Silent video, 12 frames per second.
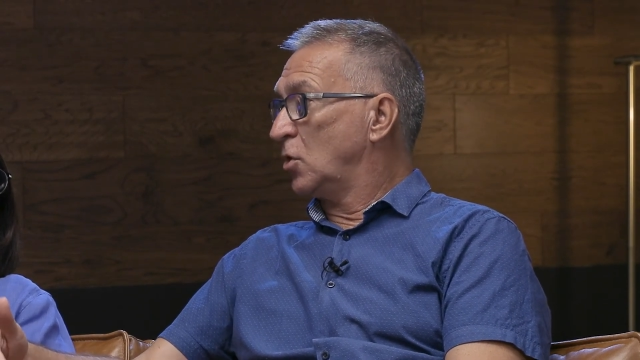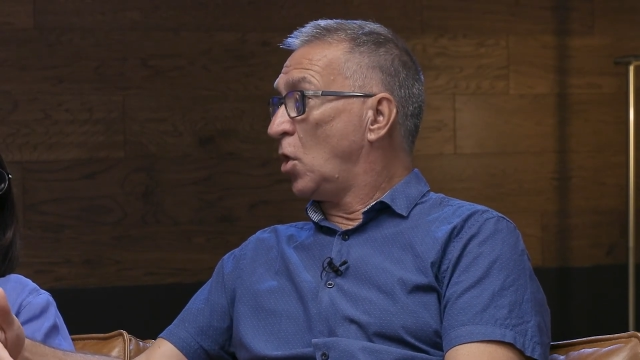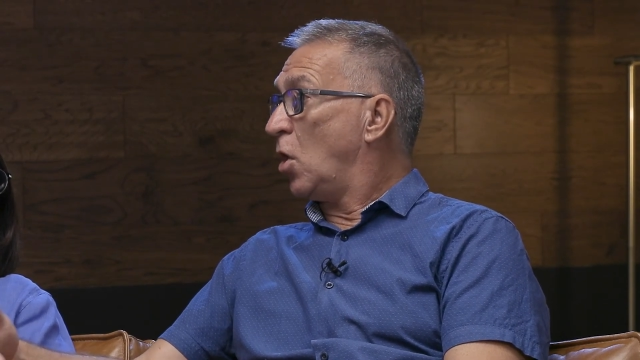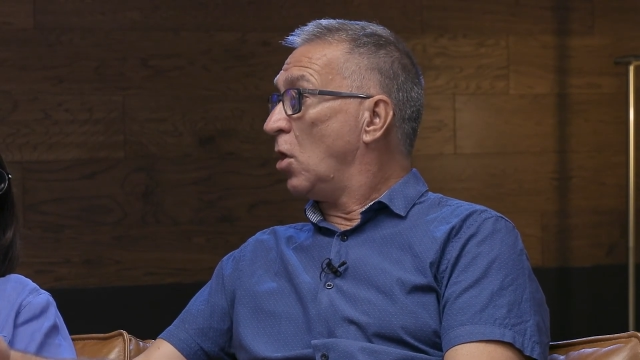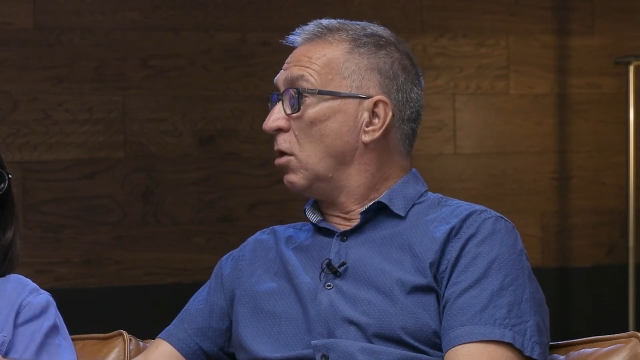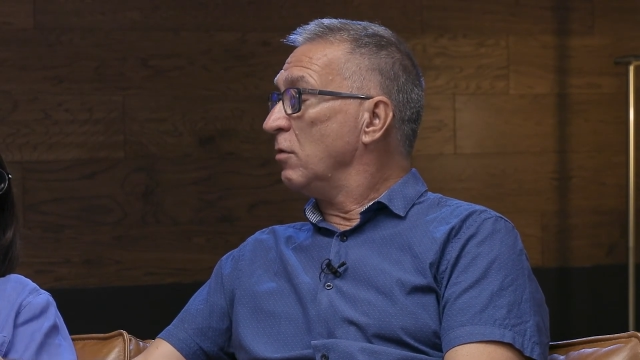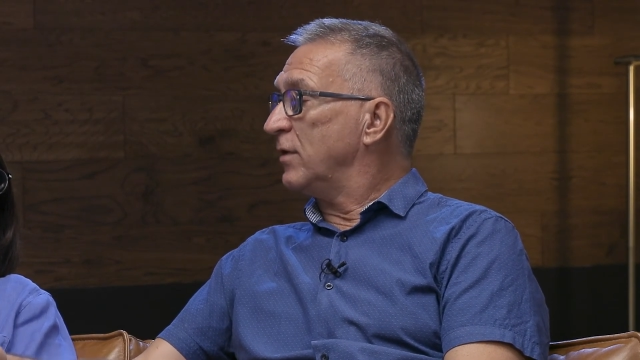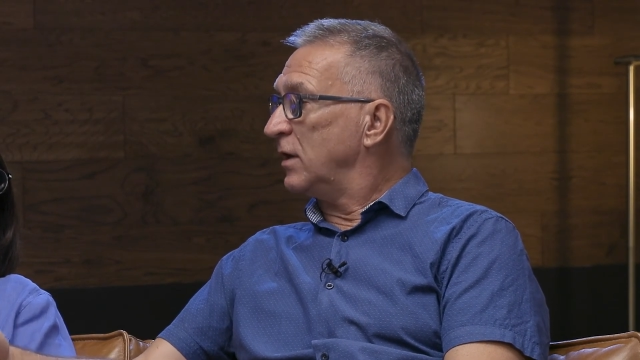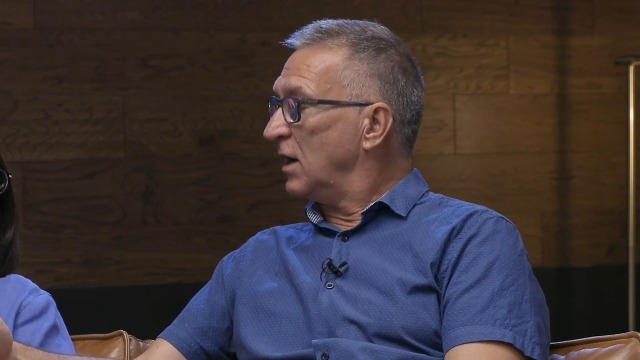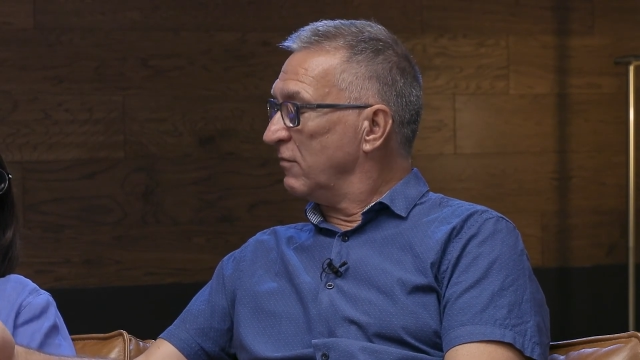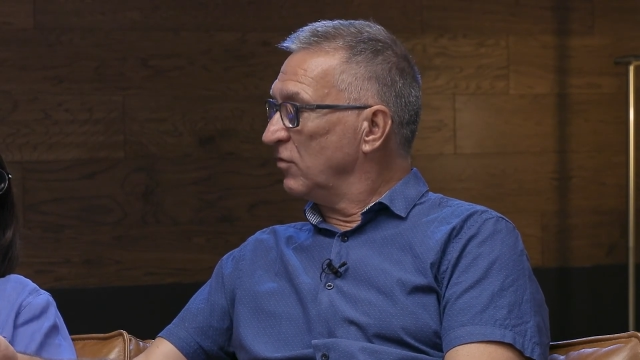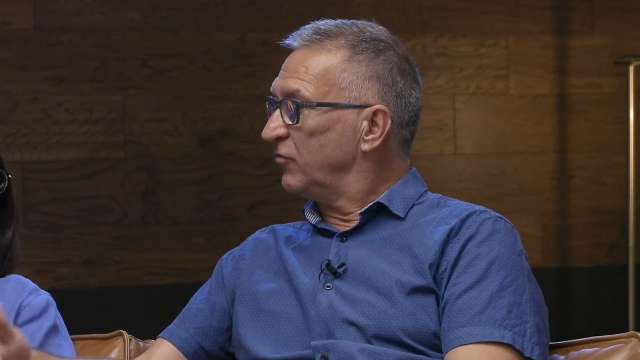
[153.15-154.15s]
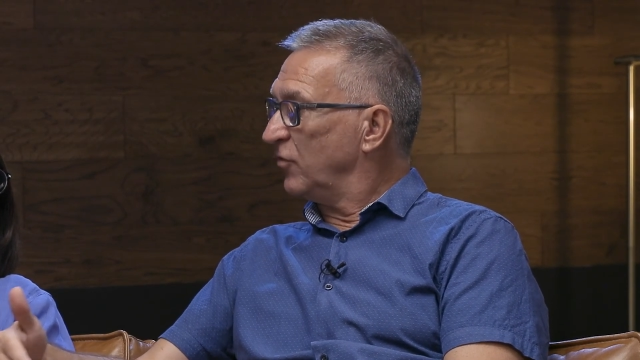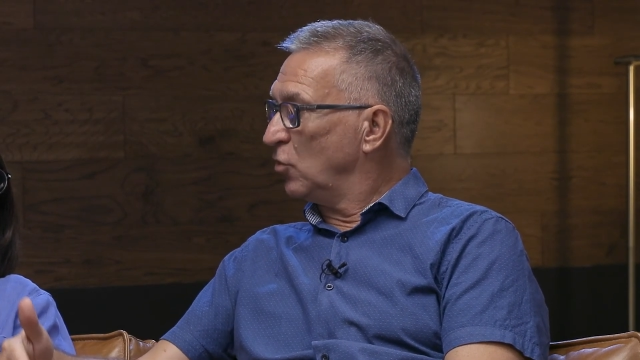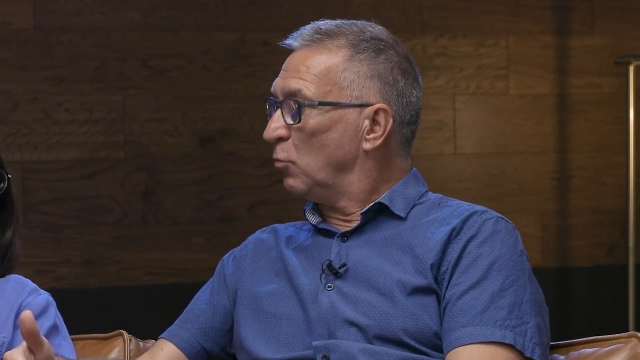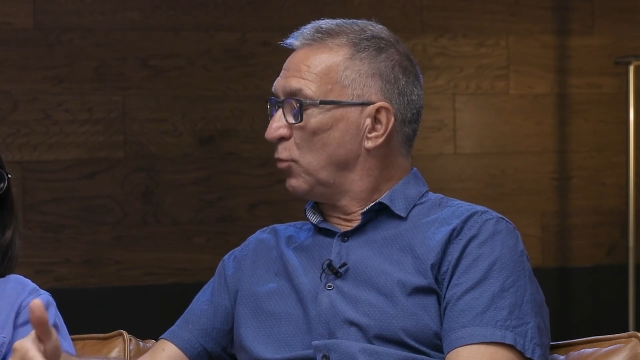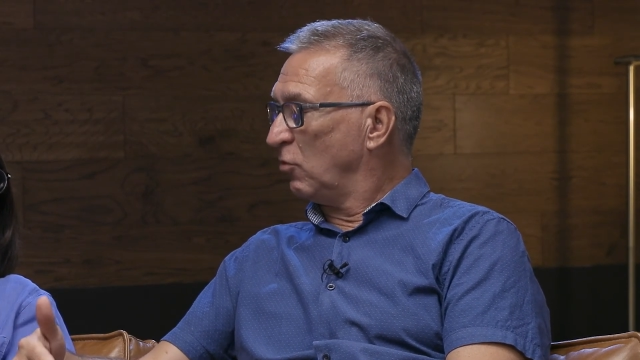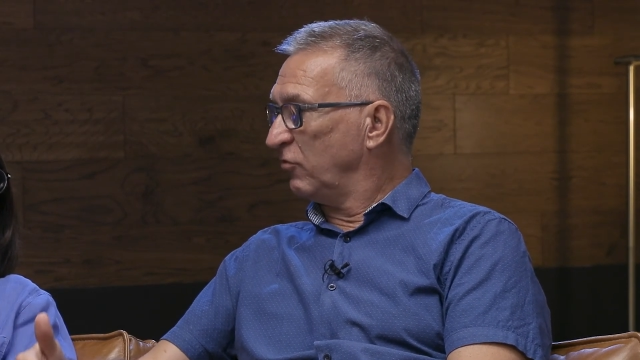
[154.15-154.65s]
call that every
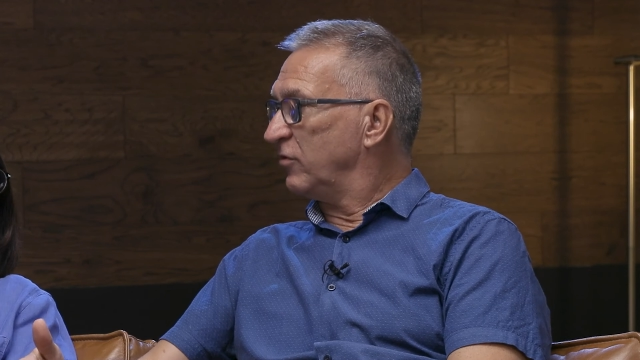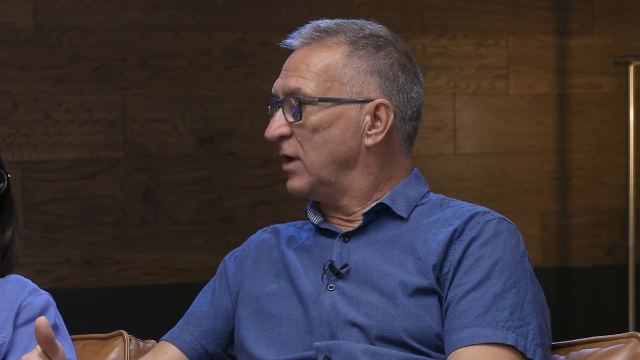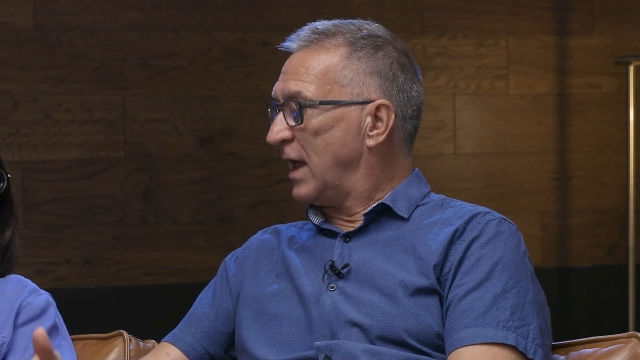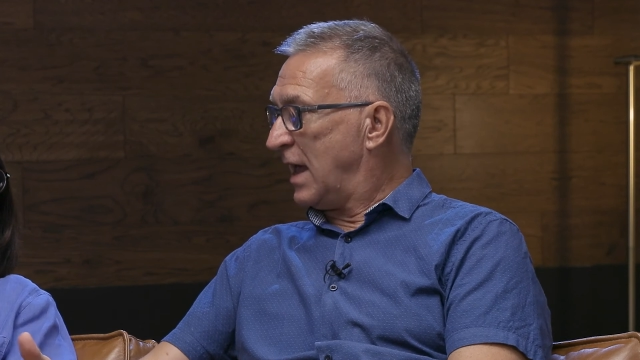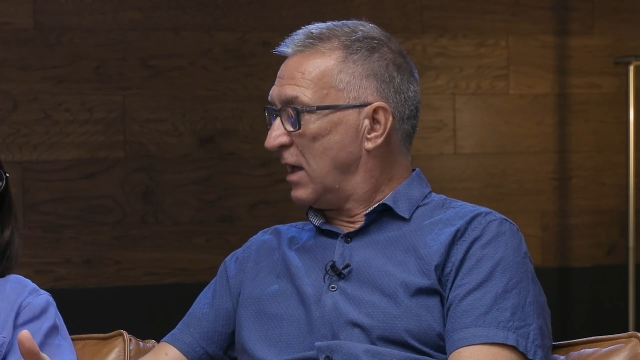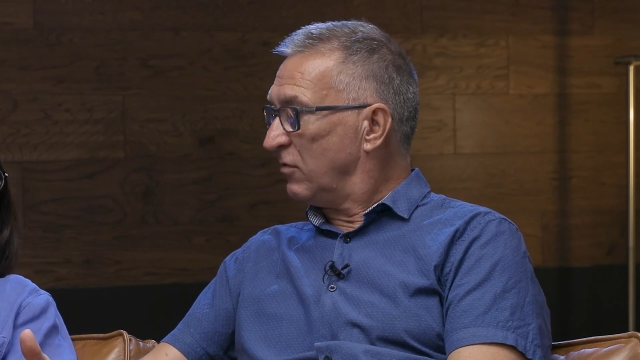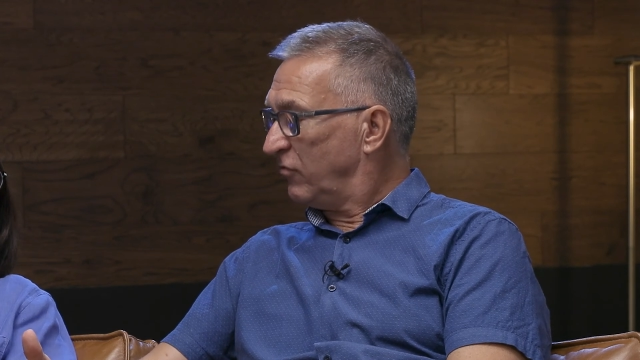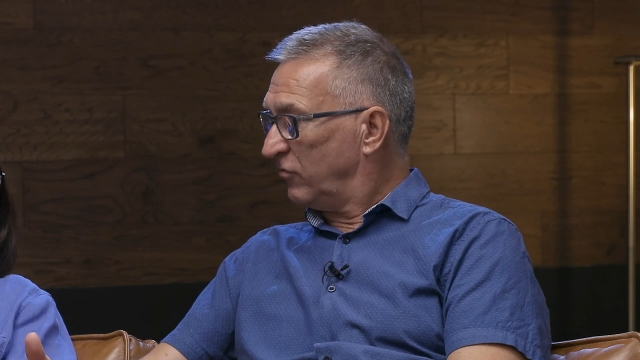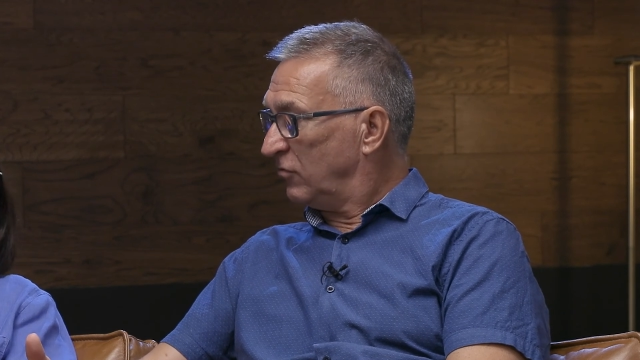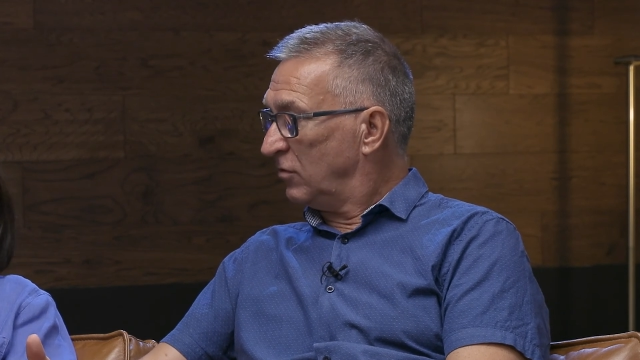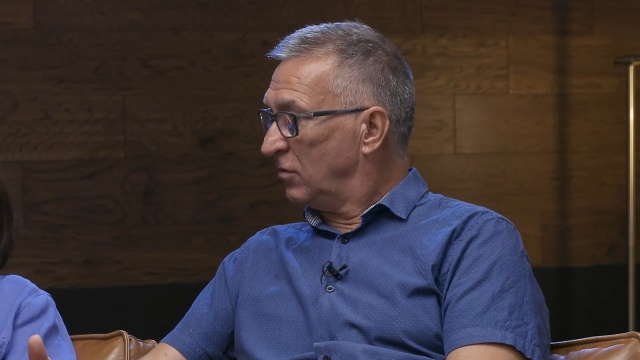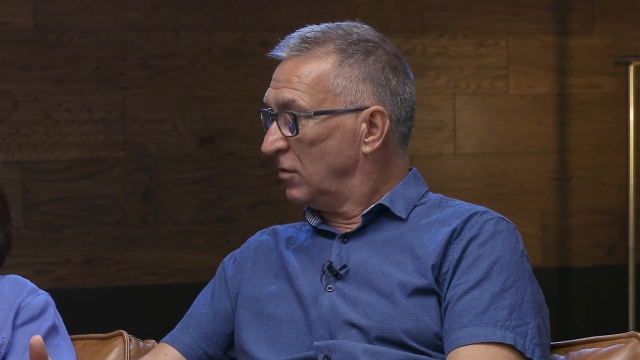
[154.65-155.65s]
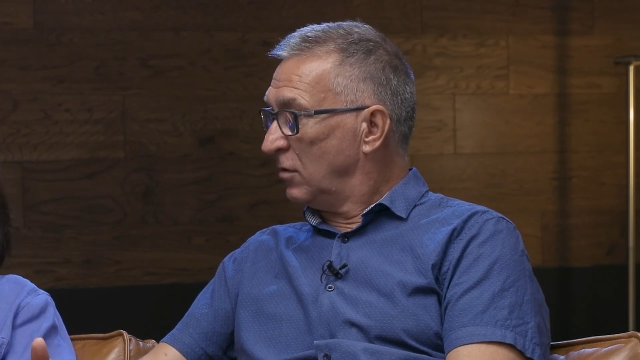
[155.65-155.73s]
single person has,